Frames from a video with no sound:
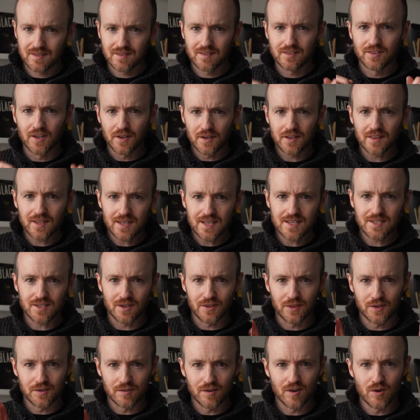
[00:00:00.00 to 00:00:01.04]
None of these
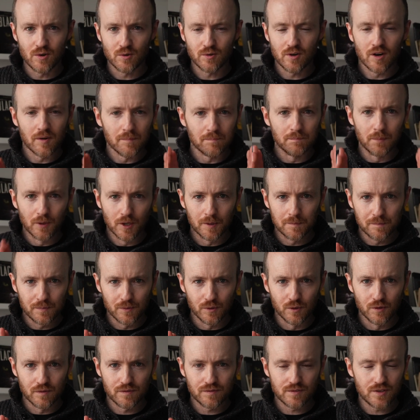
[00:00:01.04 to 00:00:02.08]
on their own are
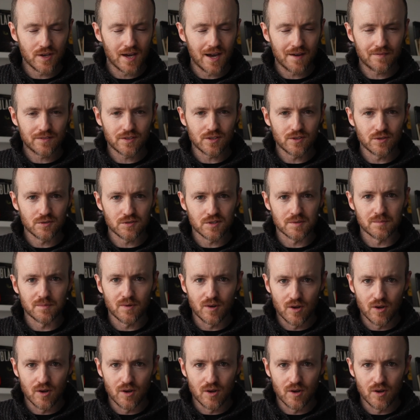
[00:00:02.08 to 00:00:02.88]
bulletproof, you have to use them